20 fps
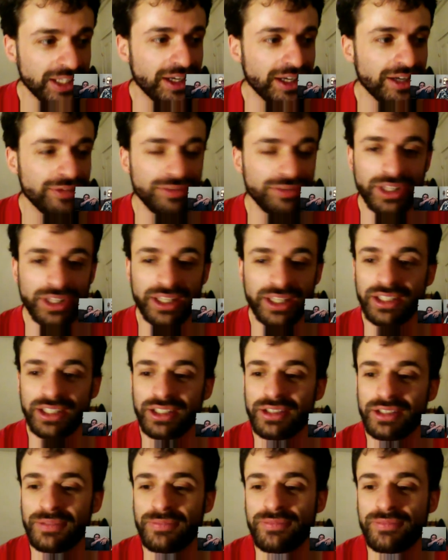I feel like
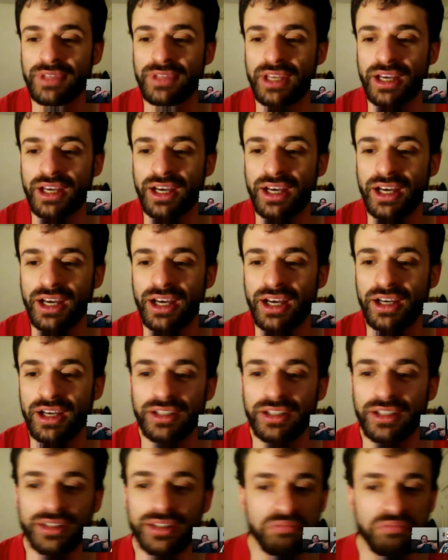uh,
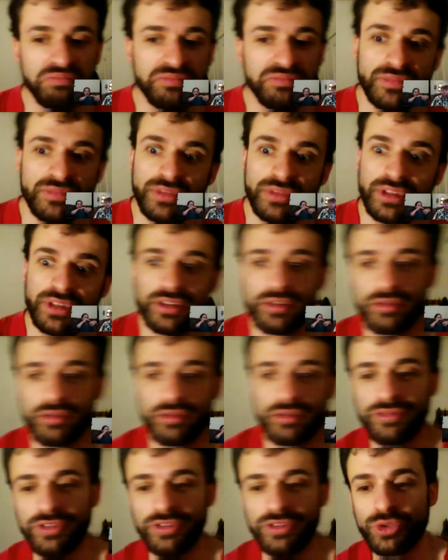
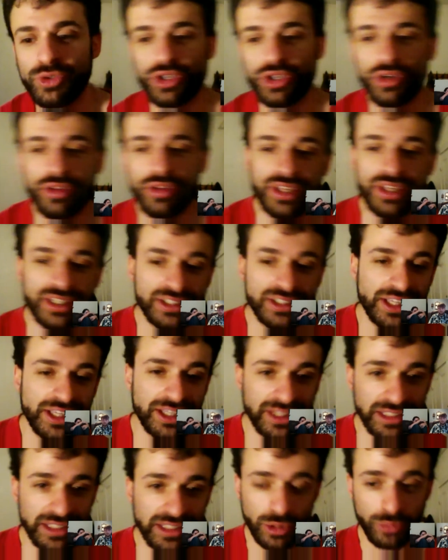future things like
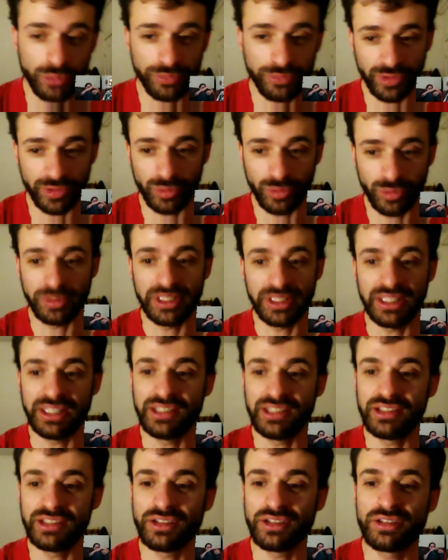this hopefully will be
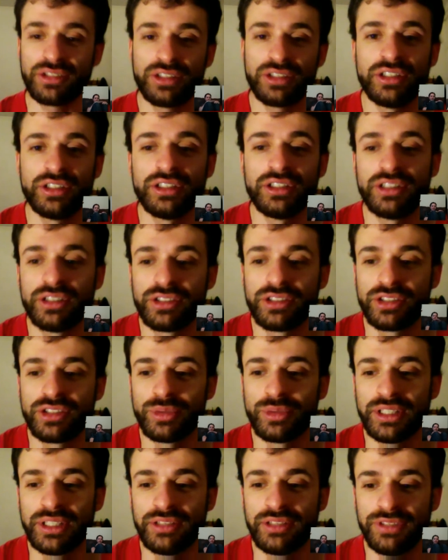easier to to
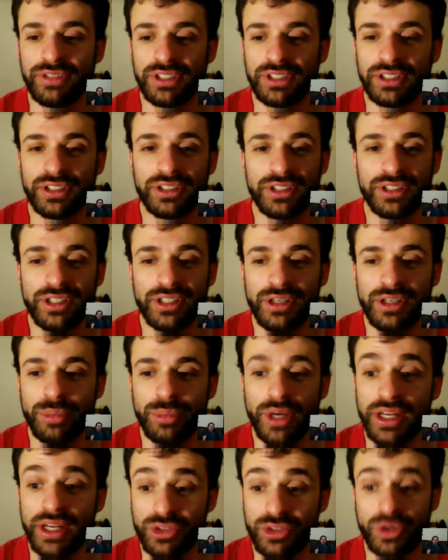reconfigure. But
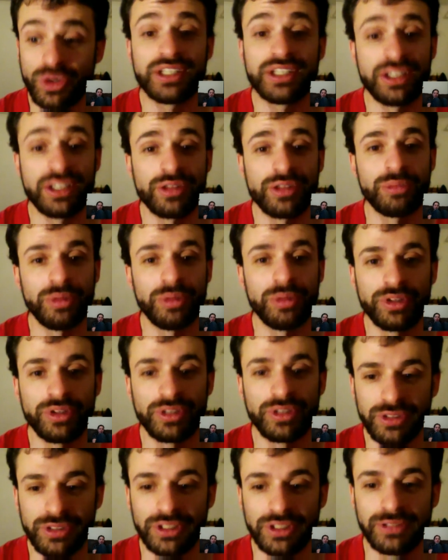it's great to hear that people are
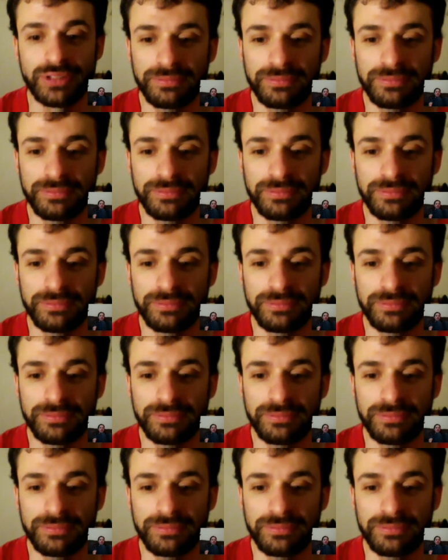doing it.